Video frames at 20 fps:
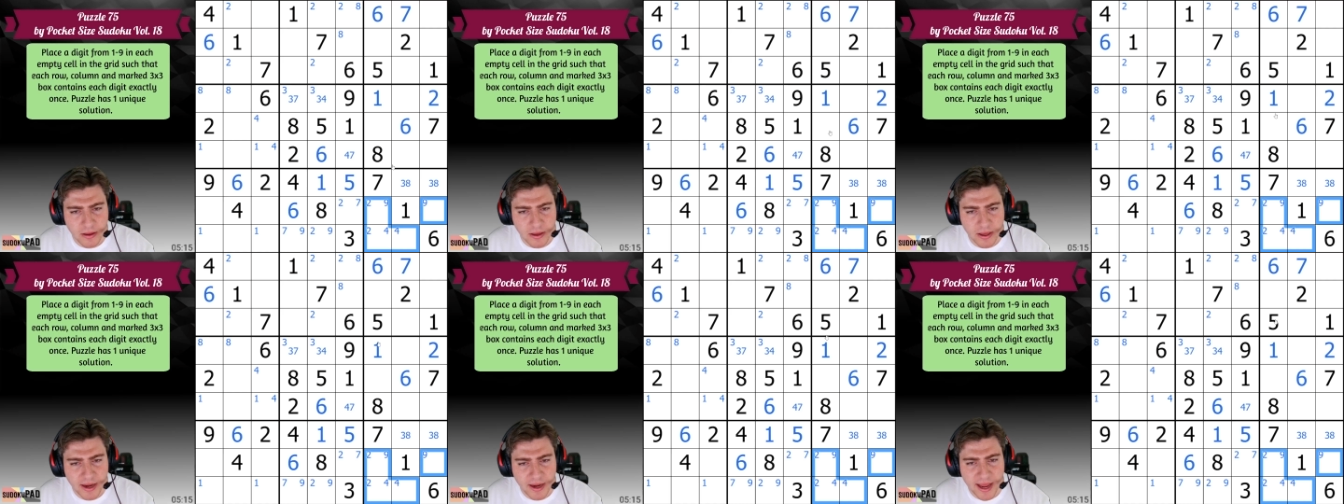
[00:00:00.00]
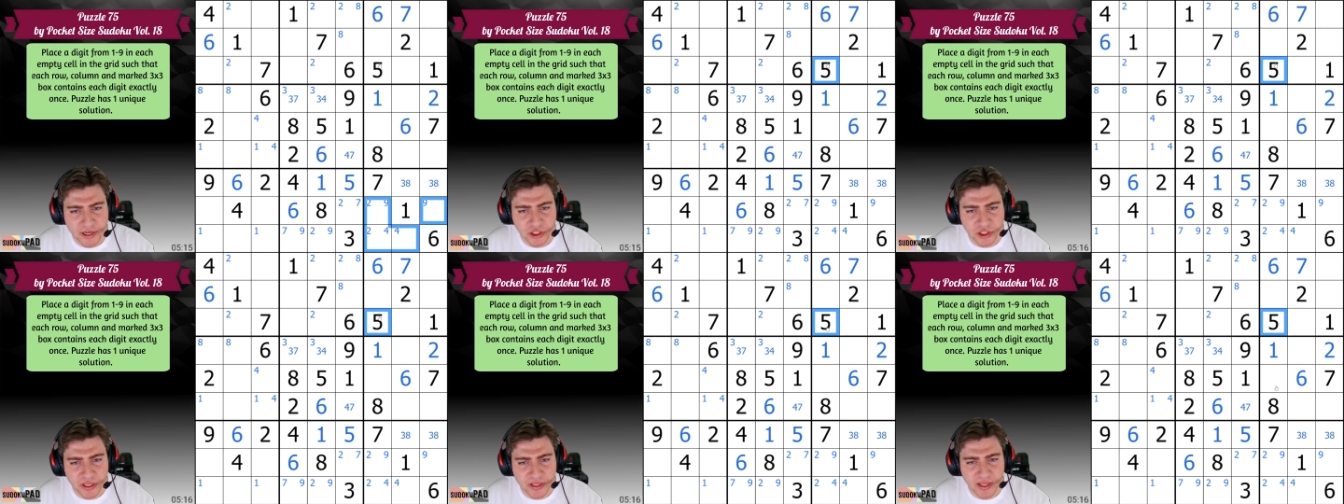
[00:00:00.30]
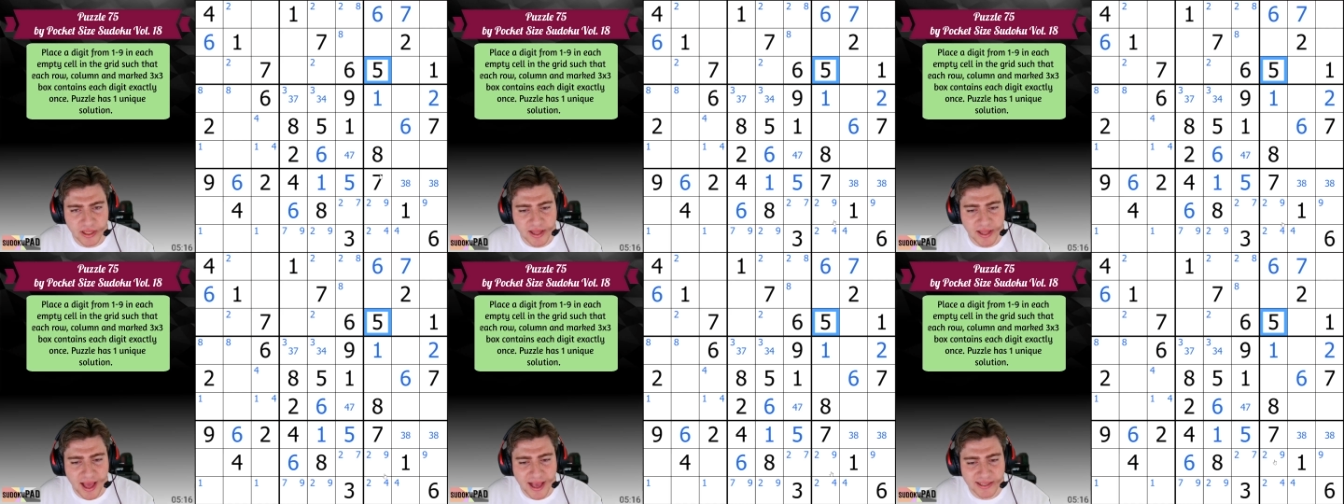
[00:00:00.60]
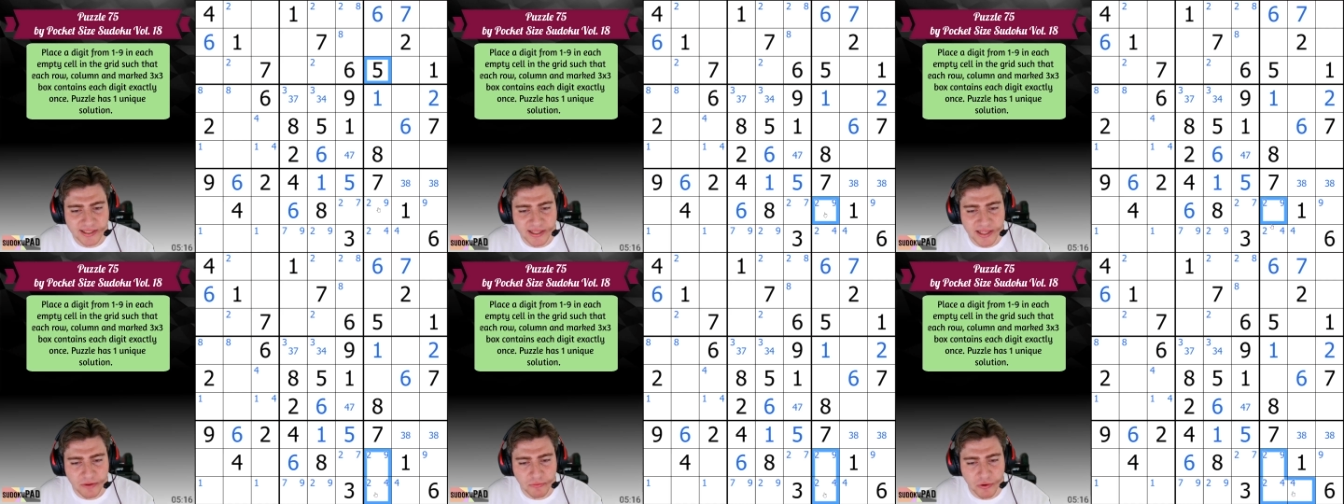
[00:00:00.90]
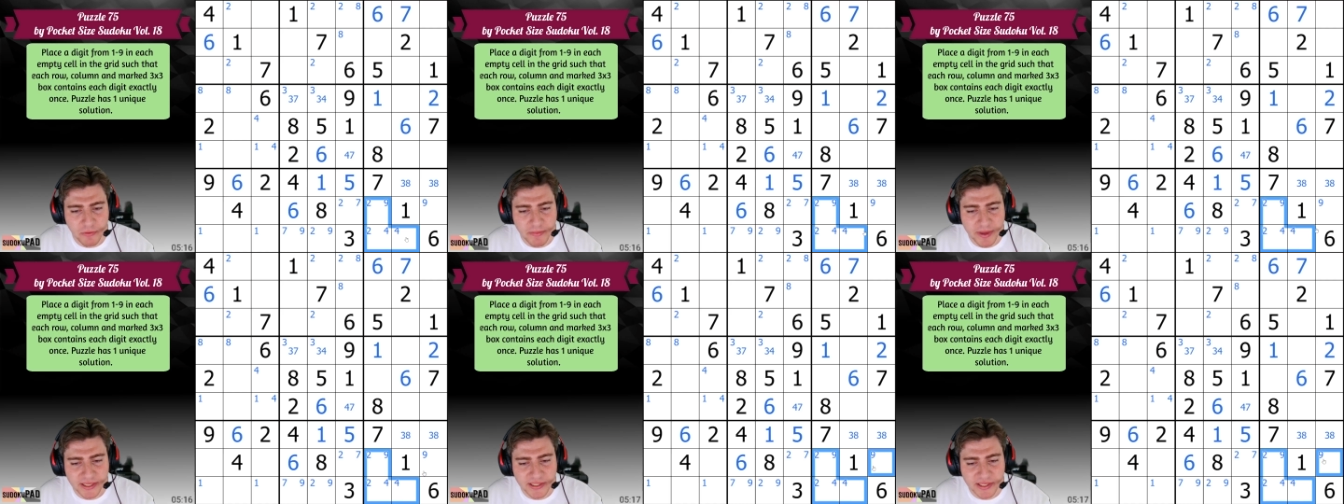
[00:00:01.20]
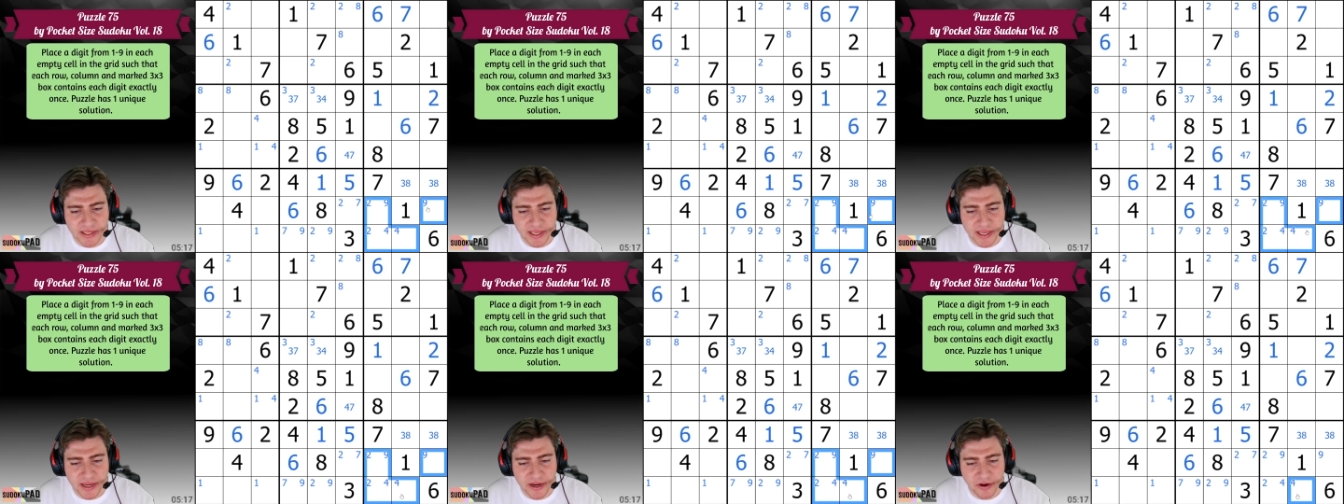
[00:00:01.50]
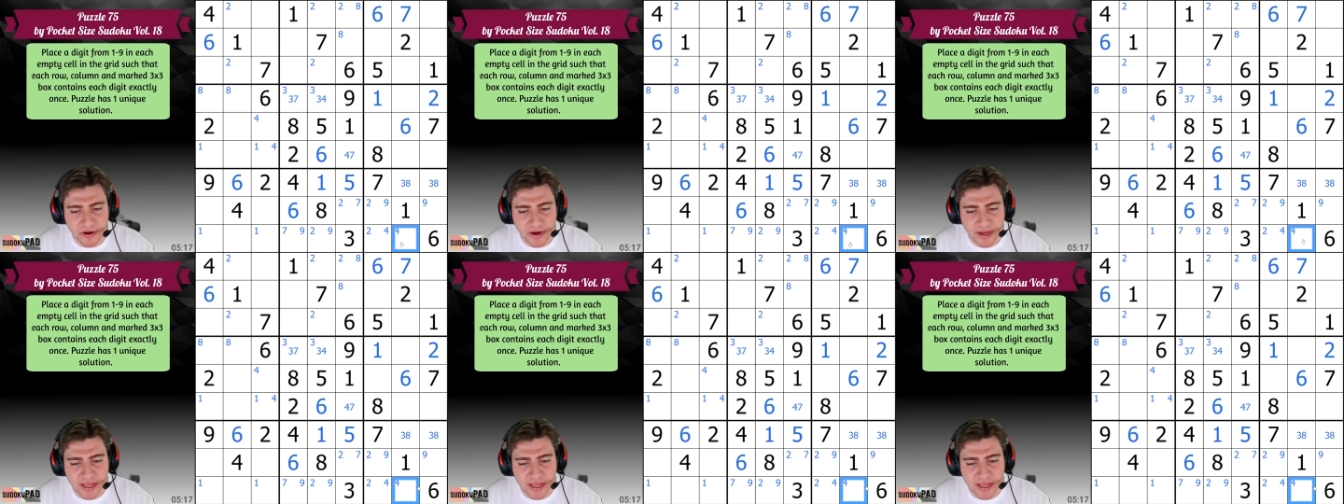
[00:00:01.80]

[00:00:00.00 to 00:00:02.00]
And actually, the last thing we're missing here